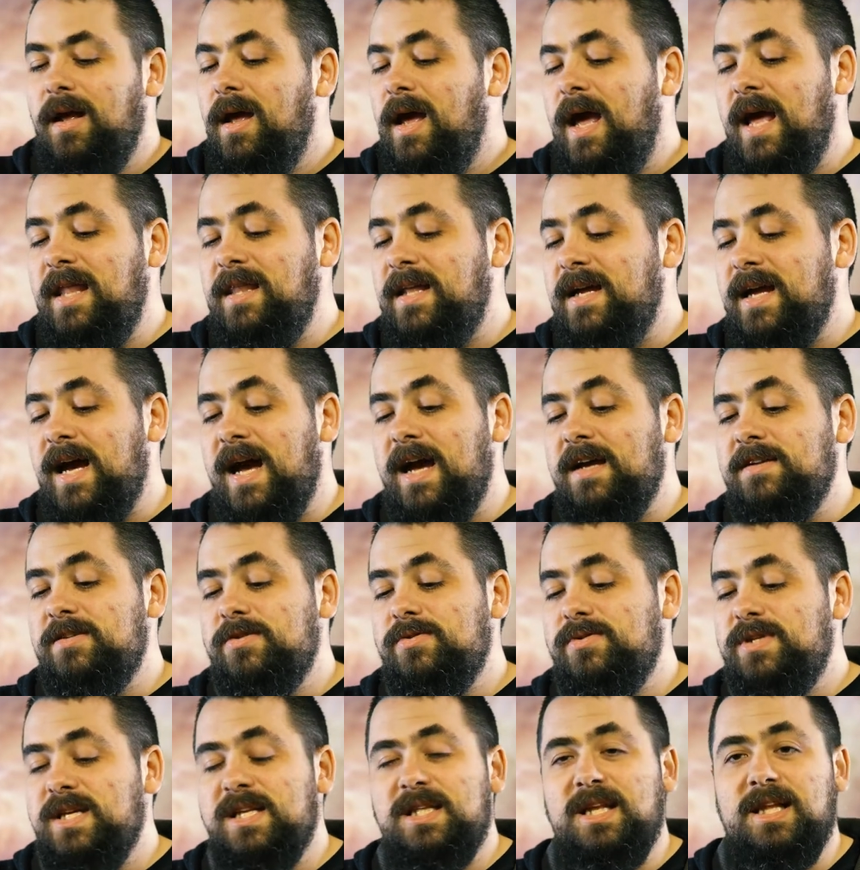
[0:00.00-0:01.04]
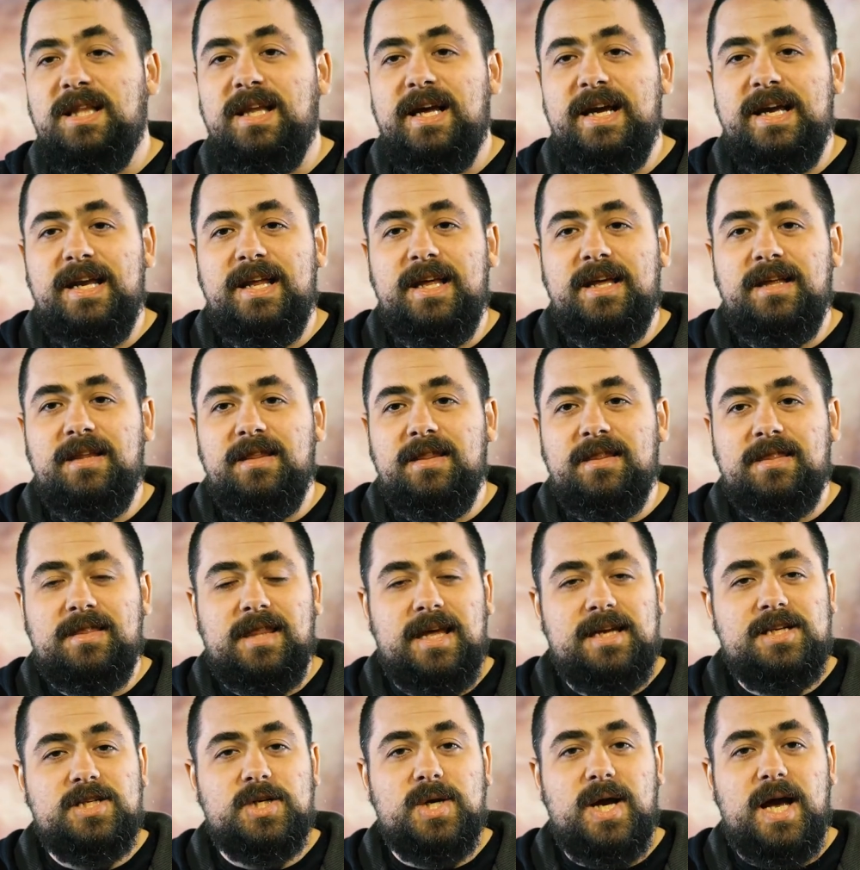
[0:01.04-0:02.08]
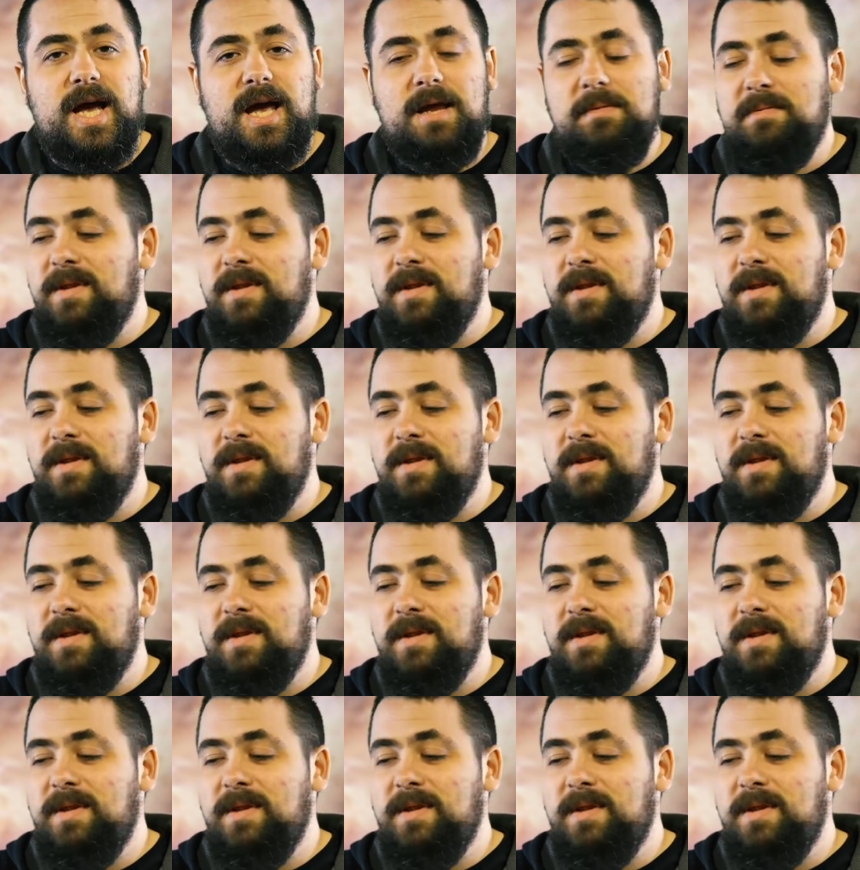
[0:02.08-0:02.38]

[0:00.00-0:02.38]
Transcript: And the guys who did the lighting, they tried. They